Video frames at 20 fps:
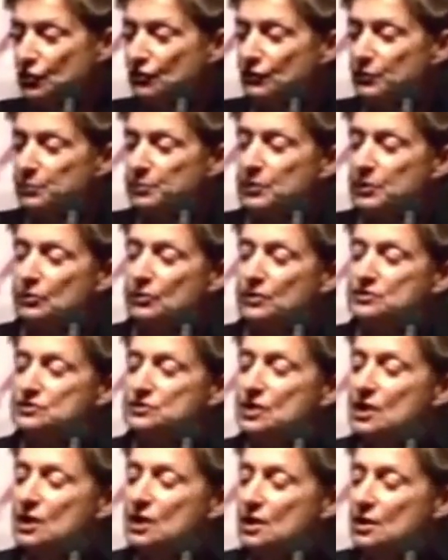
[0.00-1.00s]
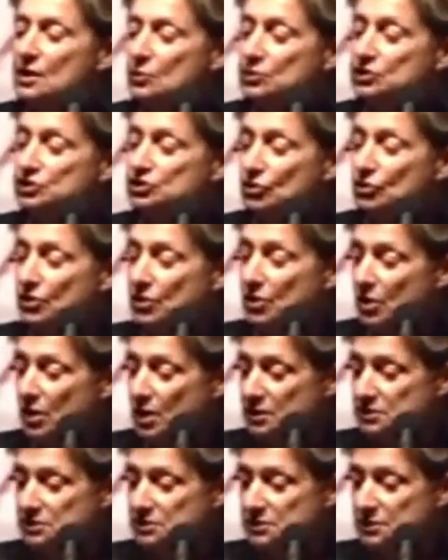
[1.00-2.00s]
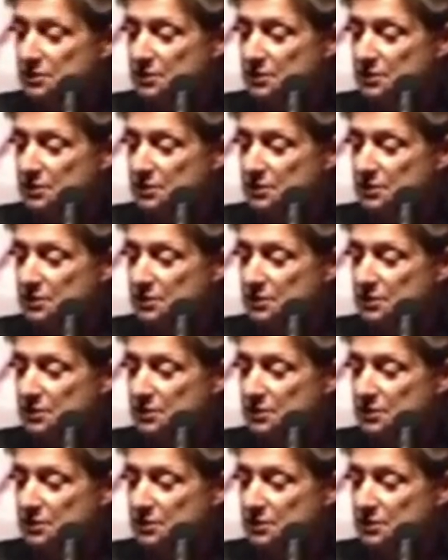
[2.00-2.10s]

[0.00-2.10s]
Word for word: of appearance, which are not?